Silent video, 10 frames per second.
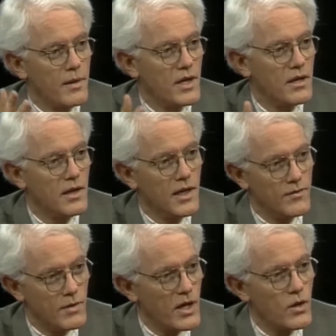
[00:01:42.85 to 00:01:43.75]
I mean,
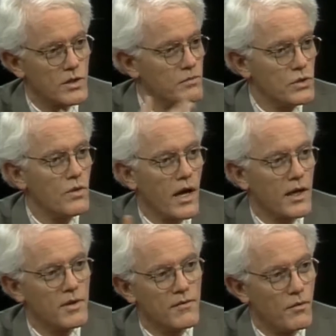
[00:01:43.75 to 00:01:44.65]
if the market goes up too high,
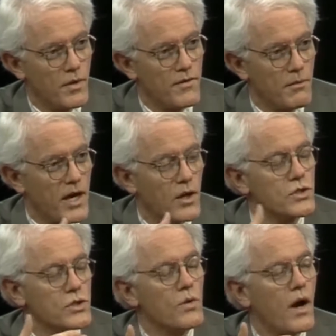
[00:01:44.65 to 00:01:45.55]
if the market
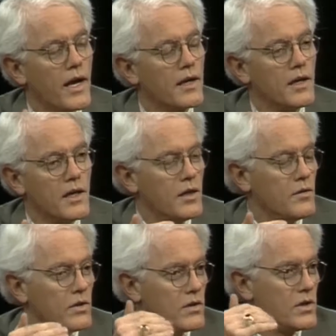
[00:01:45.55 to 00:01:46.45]
goes too high,
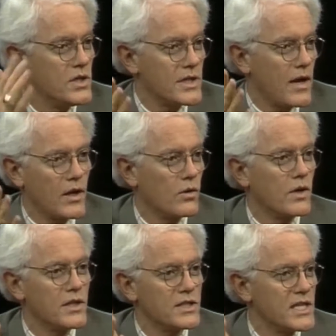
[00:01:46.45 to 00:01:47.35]
you're discounting
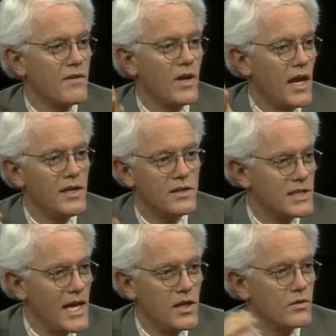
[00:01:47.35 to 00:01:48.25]
earnings 7, 8,
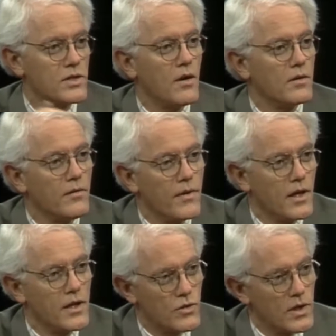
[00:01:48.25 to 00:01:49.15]
10 years out.
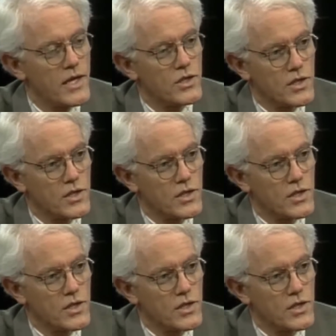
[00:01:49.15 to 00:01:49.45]
There's a relationship.